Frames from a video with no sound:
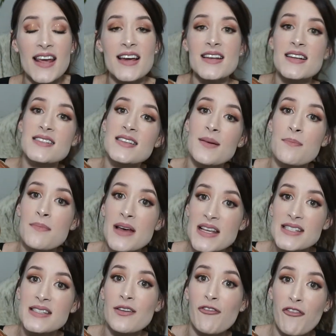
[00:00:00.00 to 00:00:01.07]
It is a
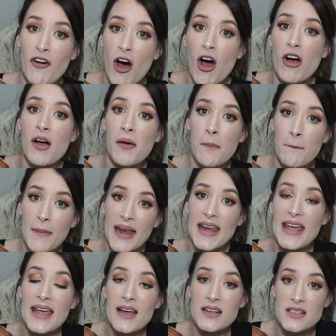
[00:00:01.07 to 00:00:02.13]
Miss Fong
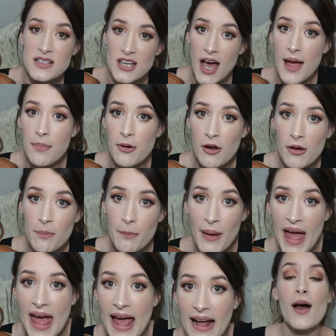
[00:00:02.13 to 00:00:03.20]
mini diaper
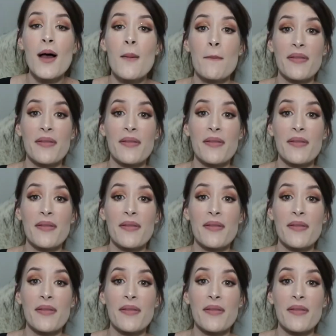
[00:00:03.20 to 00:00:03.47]
bag.